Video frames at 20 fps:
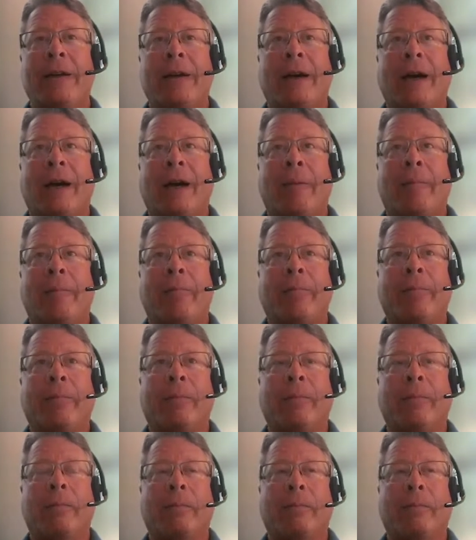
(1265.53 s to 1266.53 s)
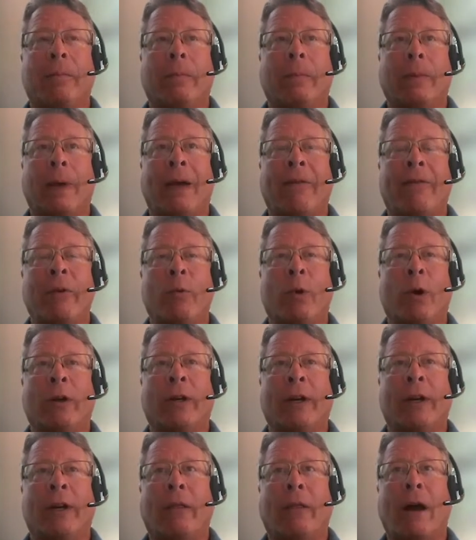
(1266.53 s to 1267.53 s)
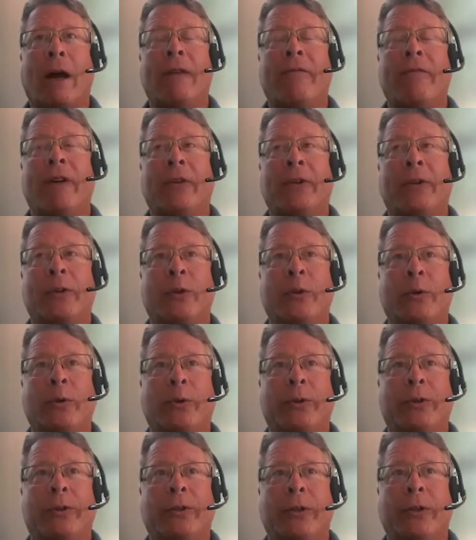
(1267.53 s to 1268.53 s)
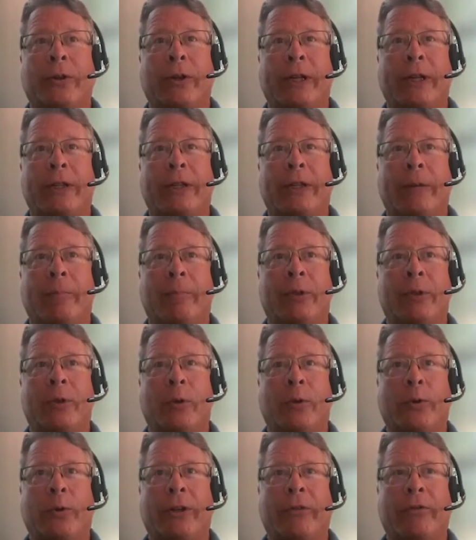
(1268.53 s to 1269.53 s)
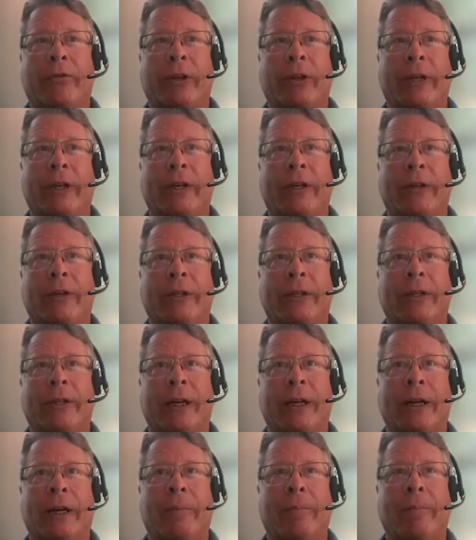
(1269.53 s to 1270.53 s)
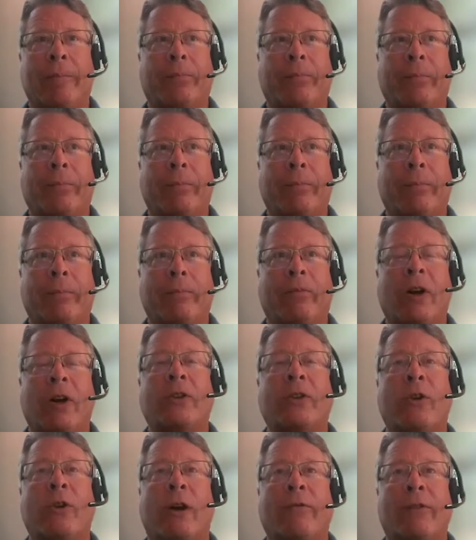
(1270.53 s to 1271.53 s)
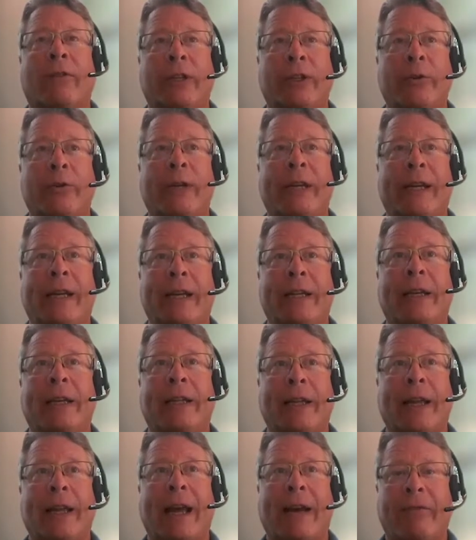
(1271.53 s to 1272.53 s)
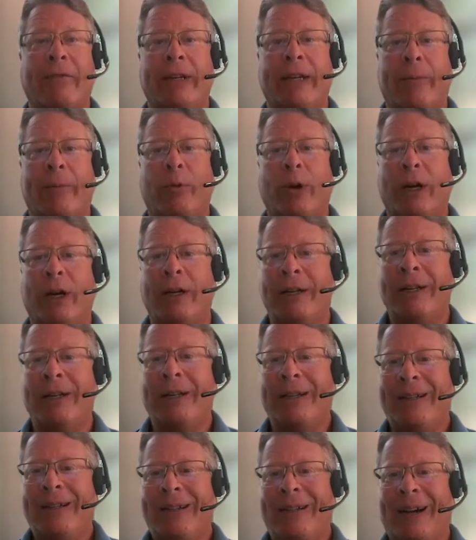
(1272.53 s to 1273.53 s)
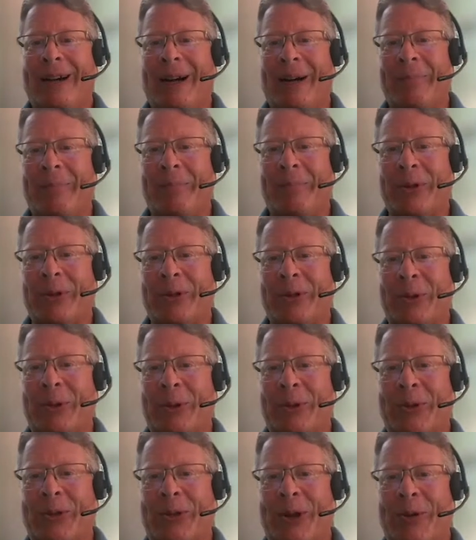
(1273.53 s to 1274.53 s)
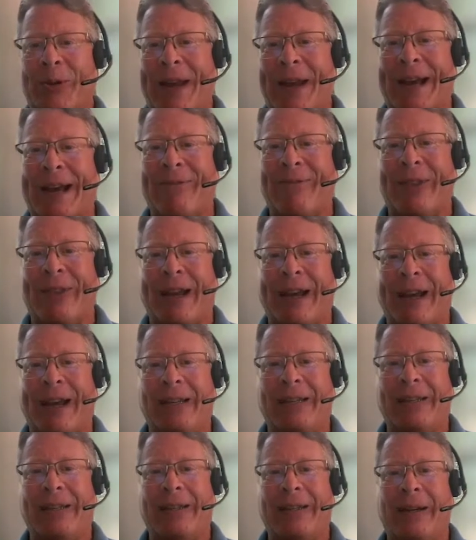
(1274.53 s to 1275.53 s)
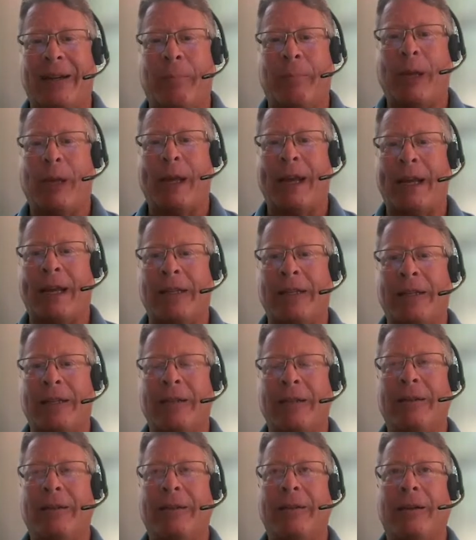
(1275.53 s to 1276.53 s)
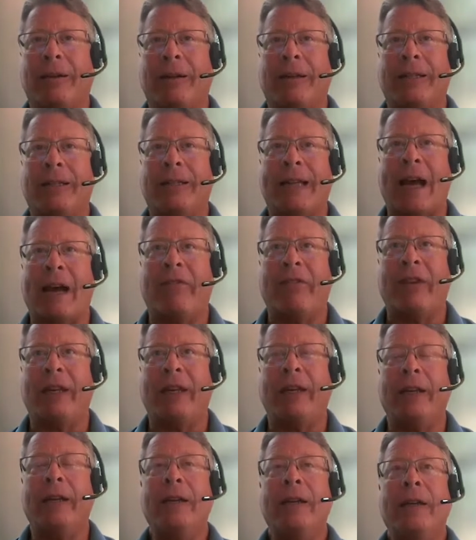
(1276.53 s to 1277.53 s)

having worked at a lot of other schools, 30-some schools over the years. Foxcroft is unique in that they have a Deborah. Most schools don't have that plant savvy